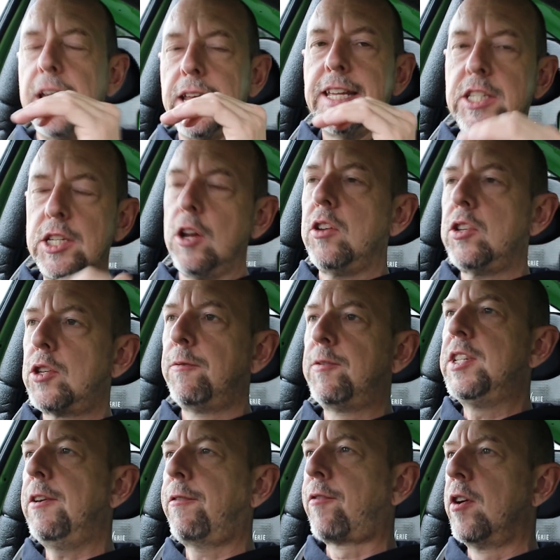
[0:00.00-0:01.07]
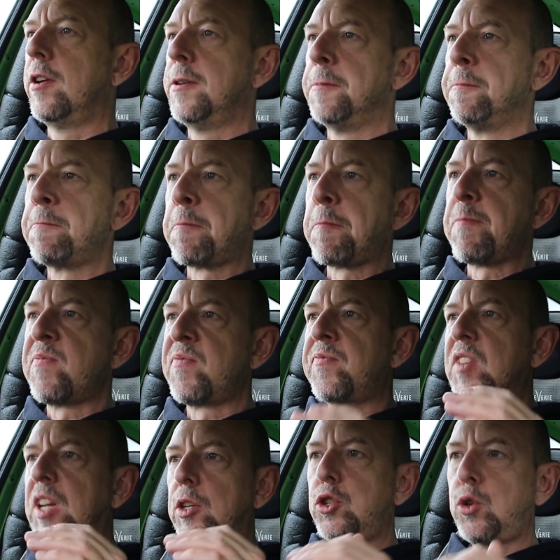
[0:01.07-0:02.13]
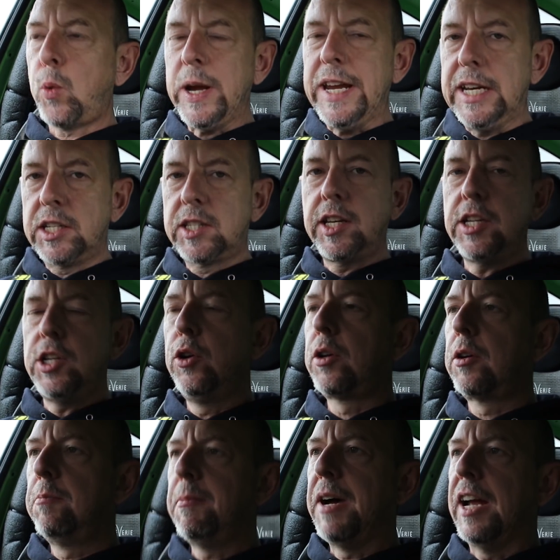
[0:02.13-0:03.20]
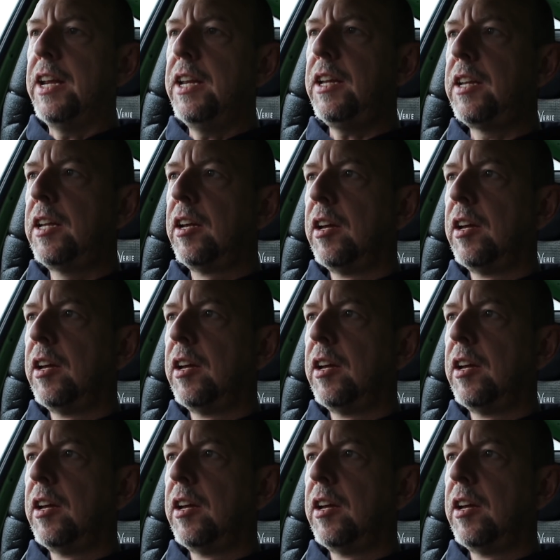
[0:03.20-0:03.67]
There's lots of different tweaks that you can make